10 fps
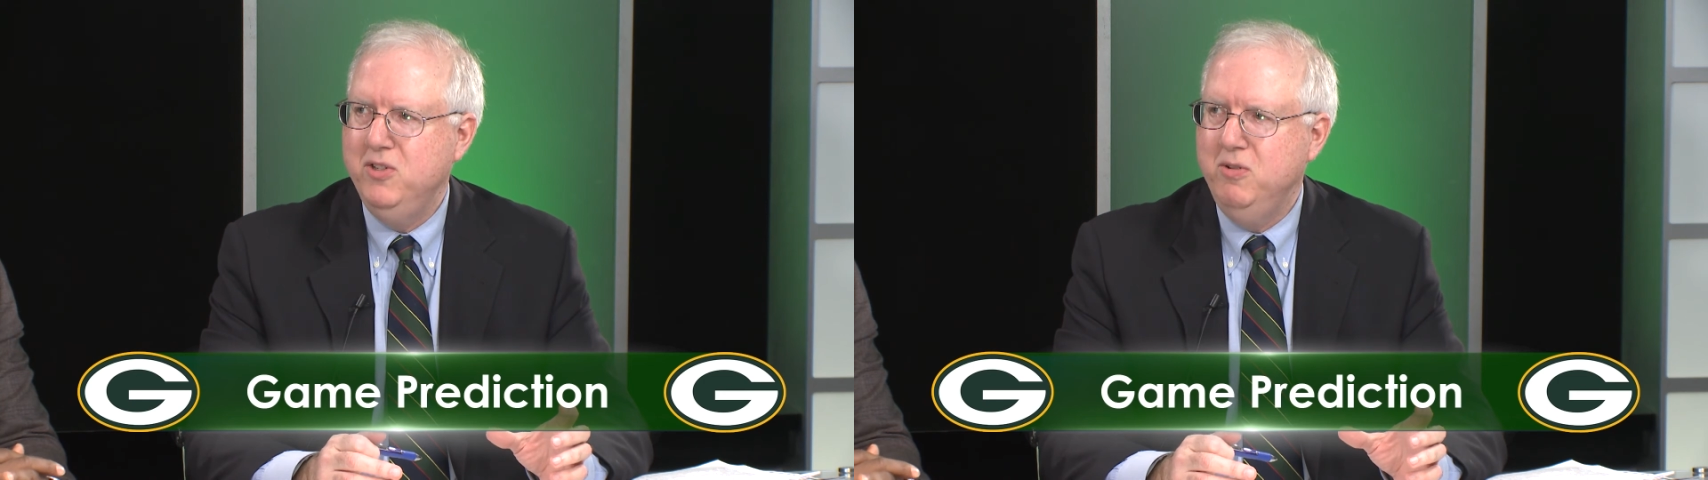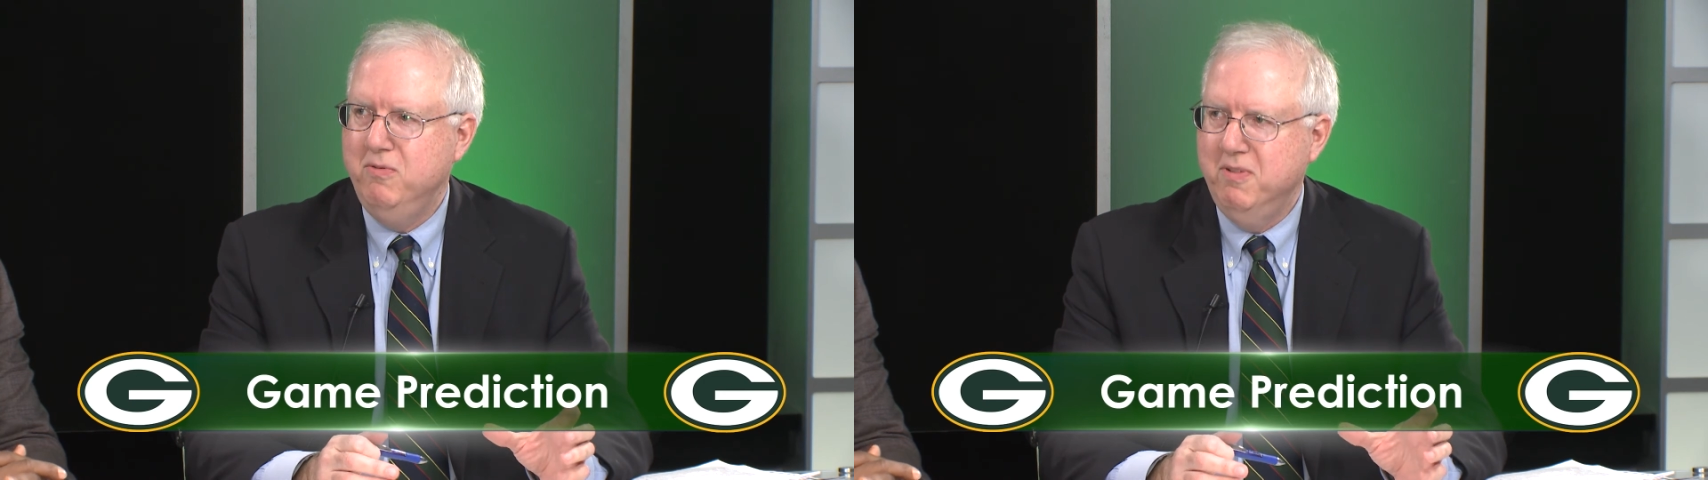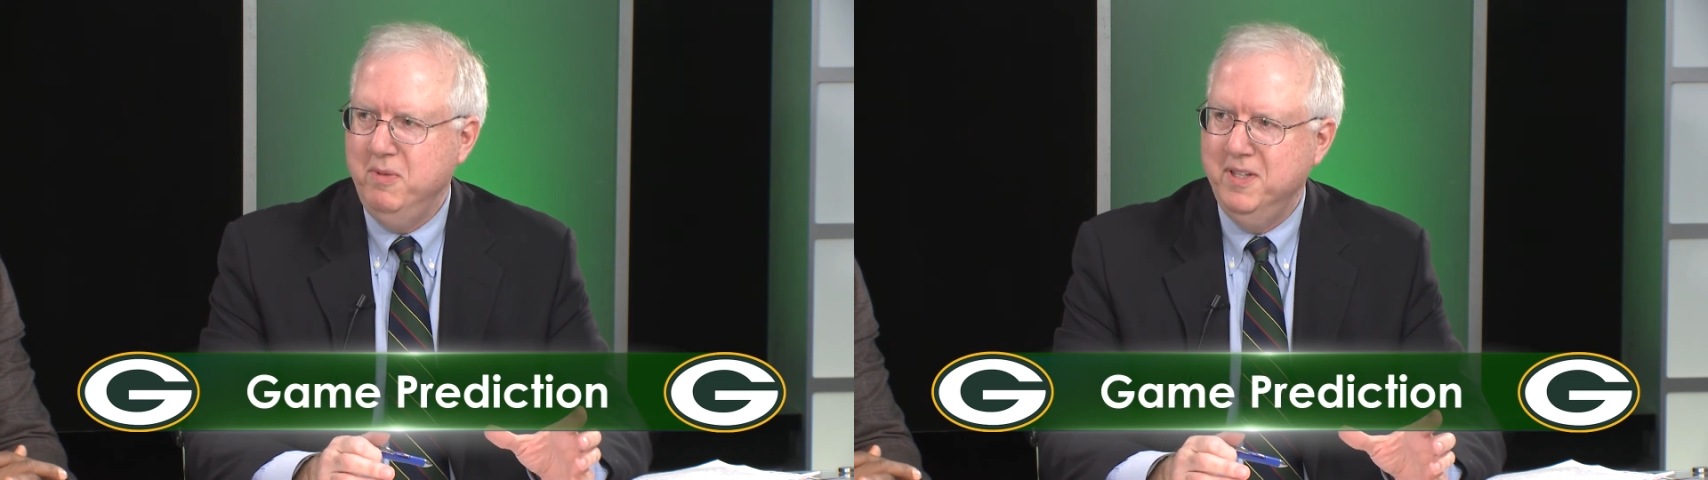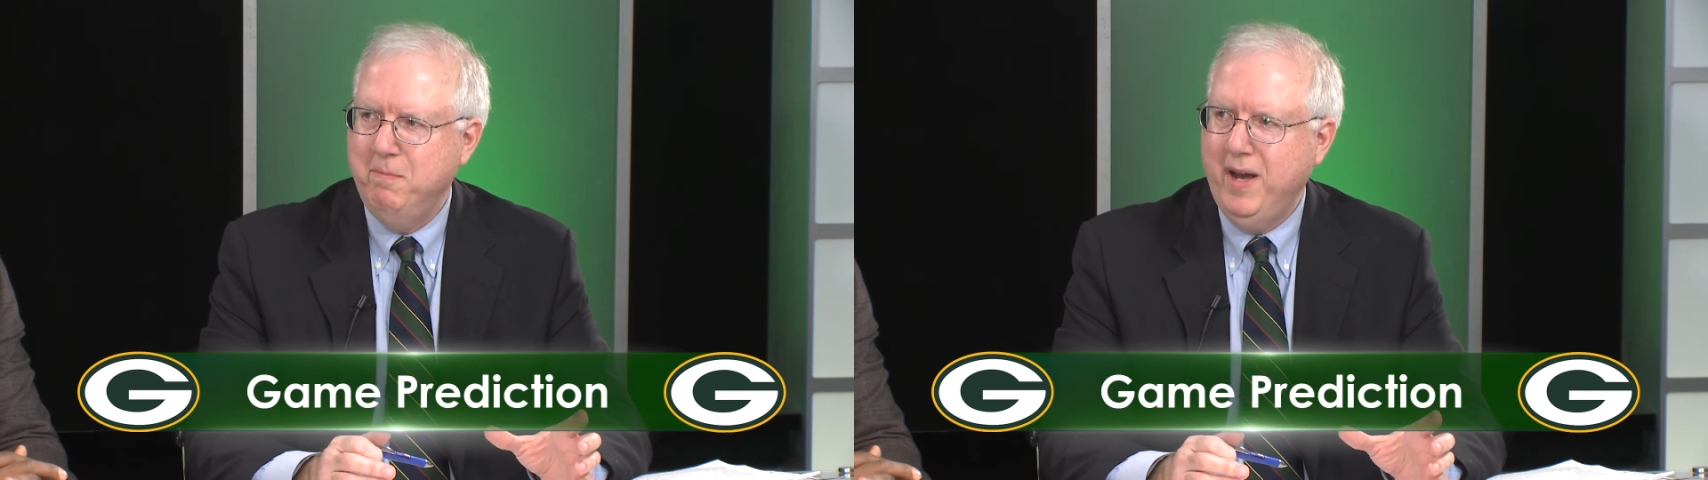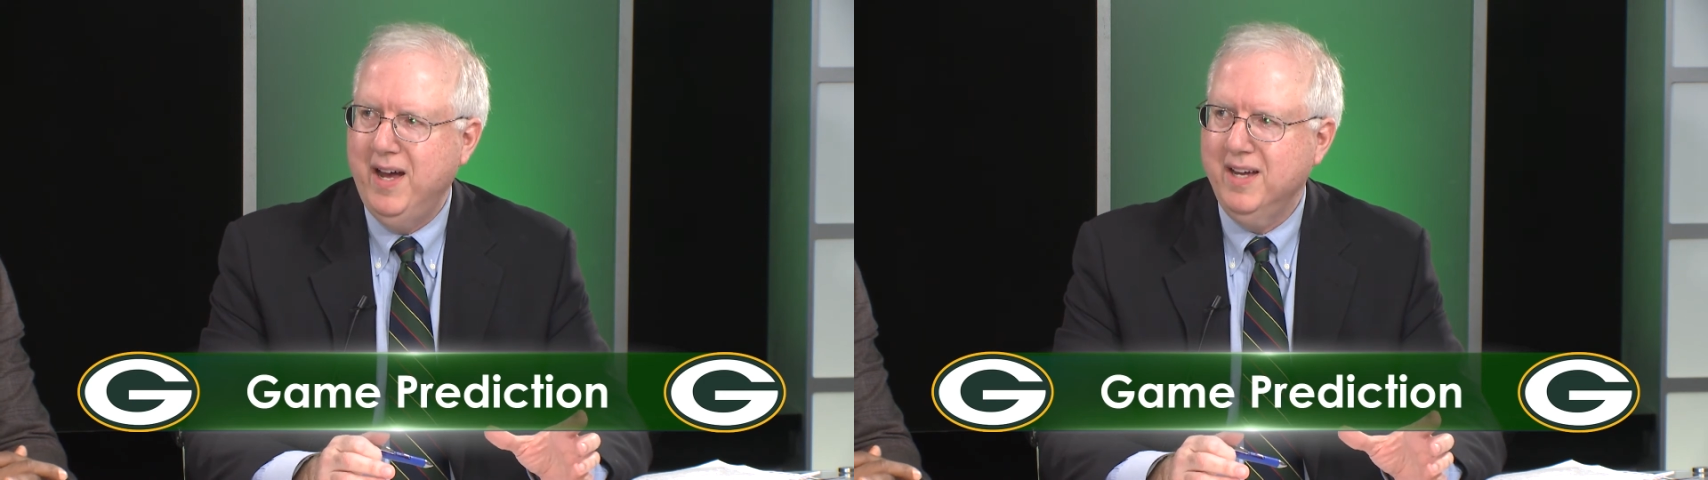you from in the
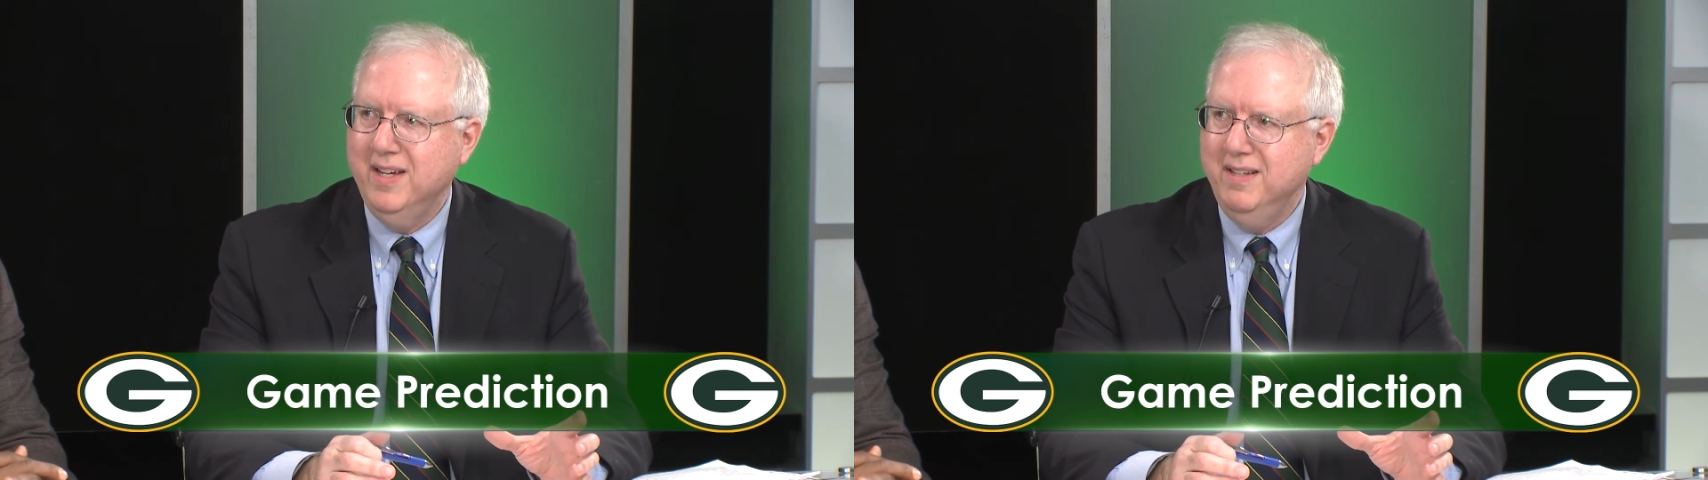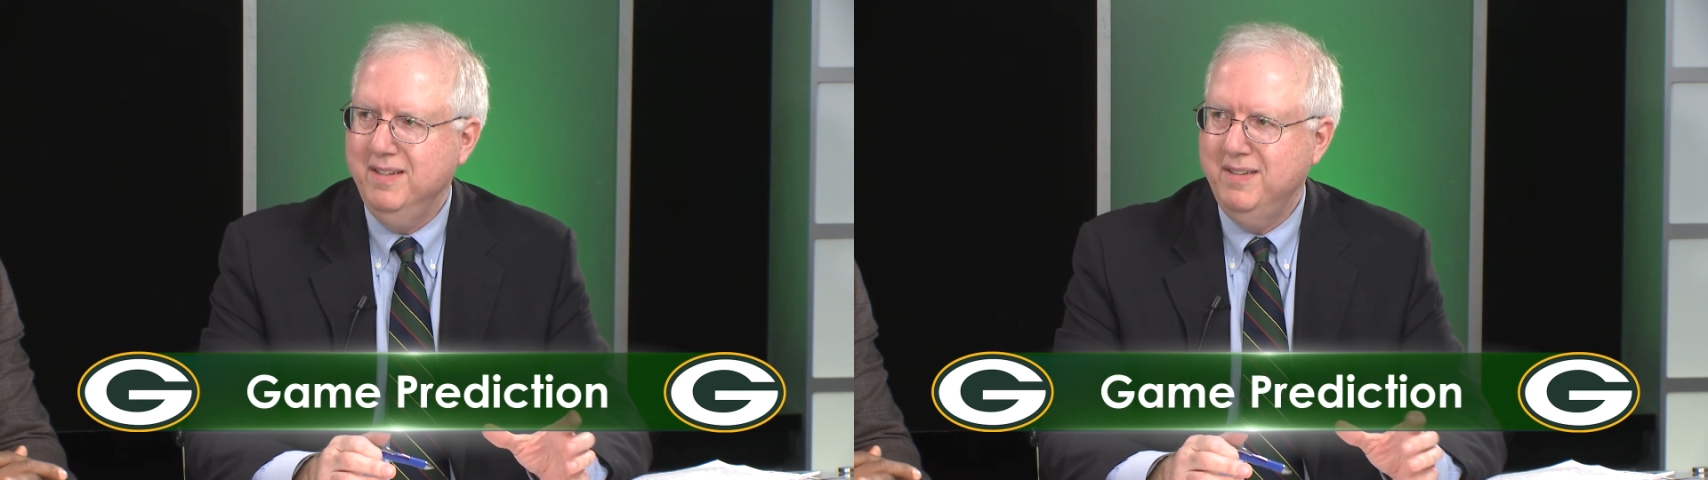pocket.